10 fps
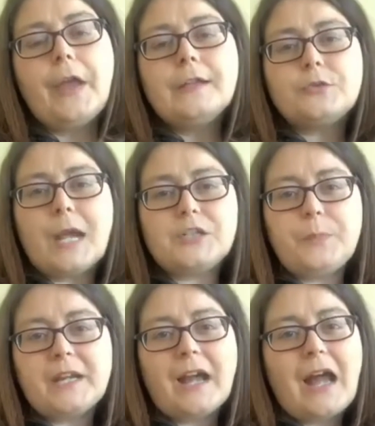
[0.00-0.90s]
trash
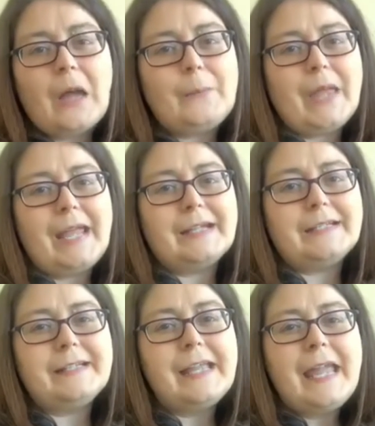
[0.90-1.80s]
pickup
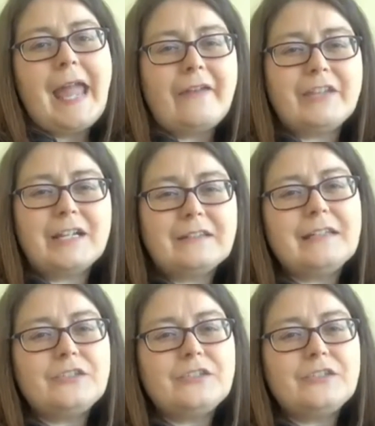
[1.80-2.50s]
and having clean